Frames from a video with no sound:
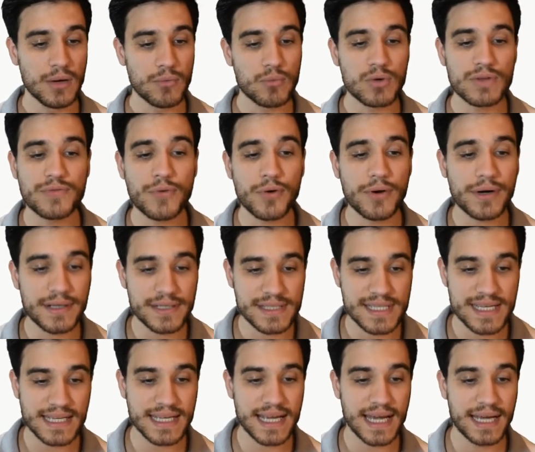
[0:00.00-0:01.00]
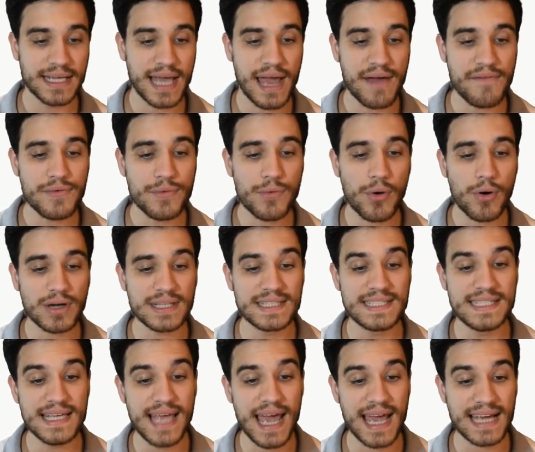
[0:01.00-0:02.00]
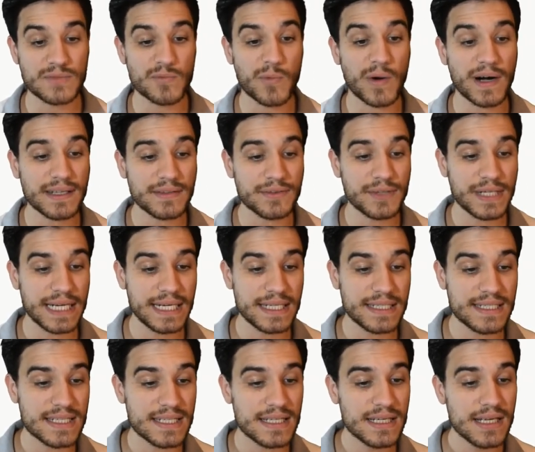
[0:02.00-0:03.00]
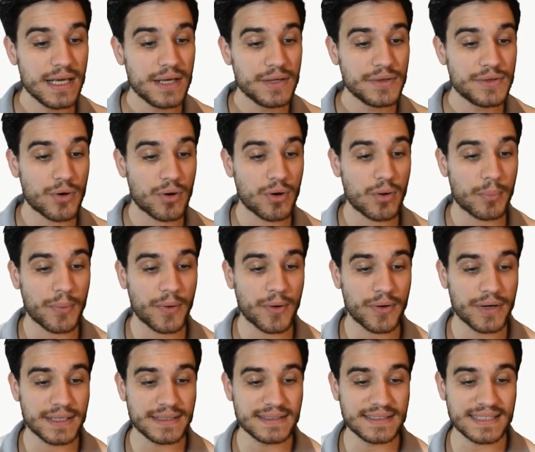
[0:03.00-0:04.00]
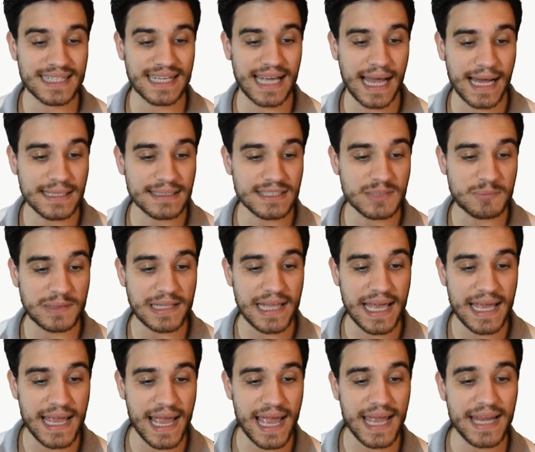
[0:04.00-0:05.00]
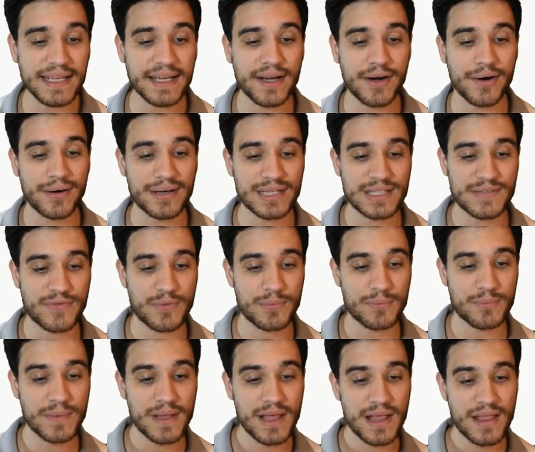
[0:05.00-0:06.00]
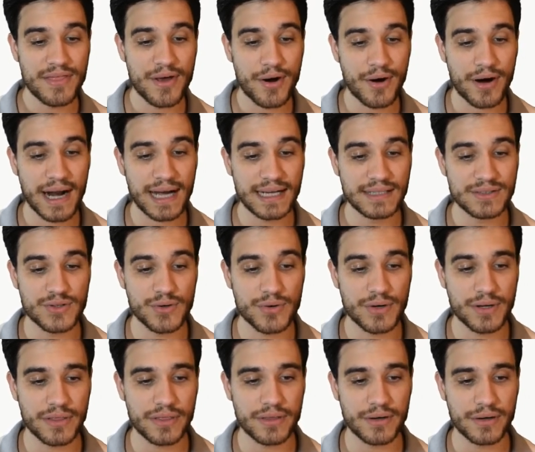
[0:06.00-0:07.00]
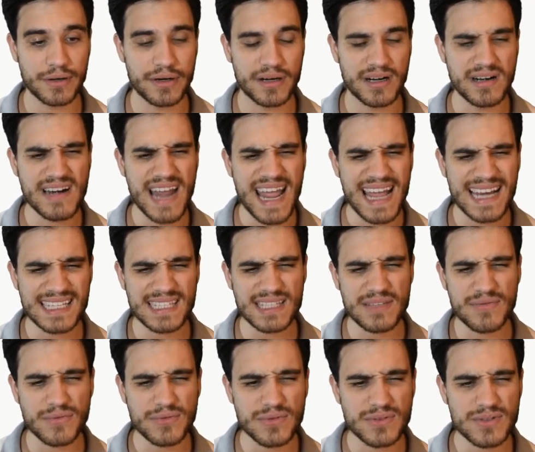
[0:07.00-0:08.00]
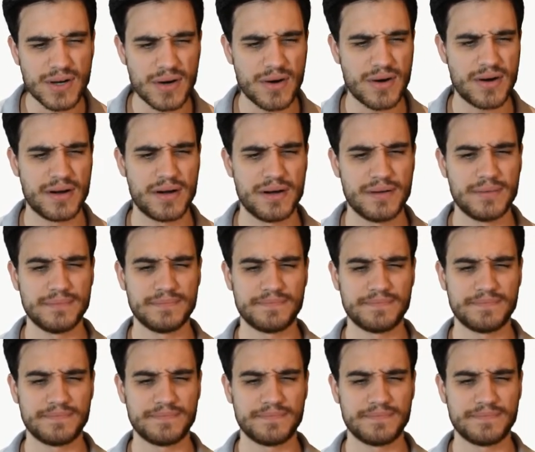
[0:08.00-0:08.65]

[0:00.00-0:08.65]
With 4 energy again, Heavy Rock GX, 100 energy, your opponent can't play any cards from their hand during their next turn.